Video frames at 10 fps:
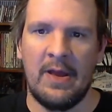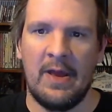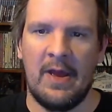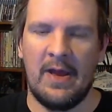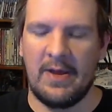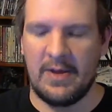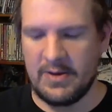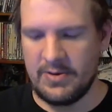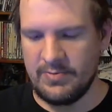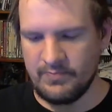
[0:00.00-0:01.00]

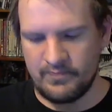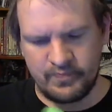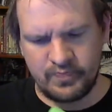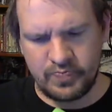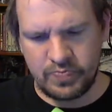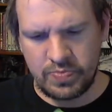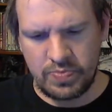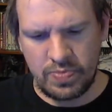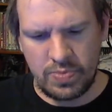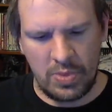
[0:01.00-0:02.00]
and
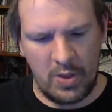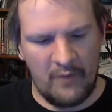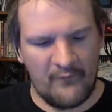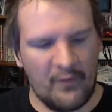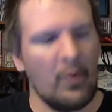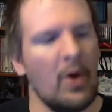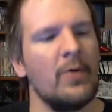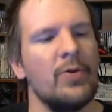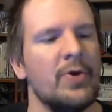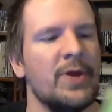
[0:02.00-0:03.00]
from what I
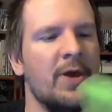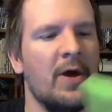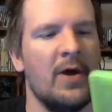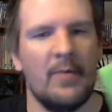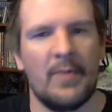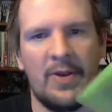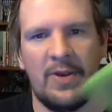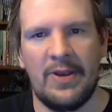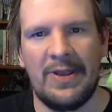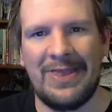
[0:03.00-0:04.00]
was looking up, at
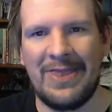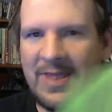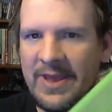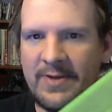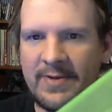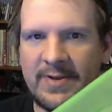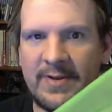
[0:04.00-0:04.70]
least,